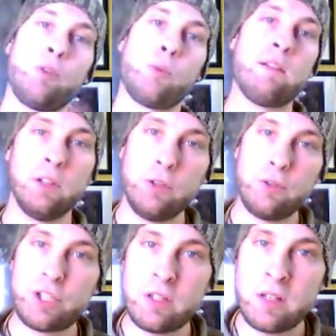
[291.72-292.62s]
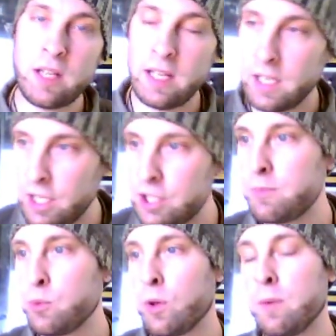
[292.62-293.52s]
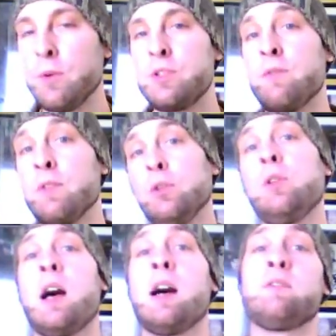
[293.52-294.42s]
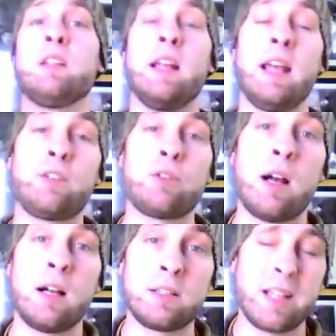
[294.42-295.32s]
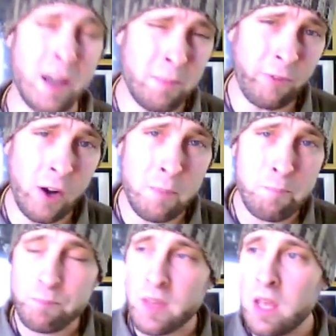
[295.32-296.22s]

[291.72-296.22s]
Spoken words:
to the revolution in Egypt, where most of the lulavs and etrogs come from,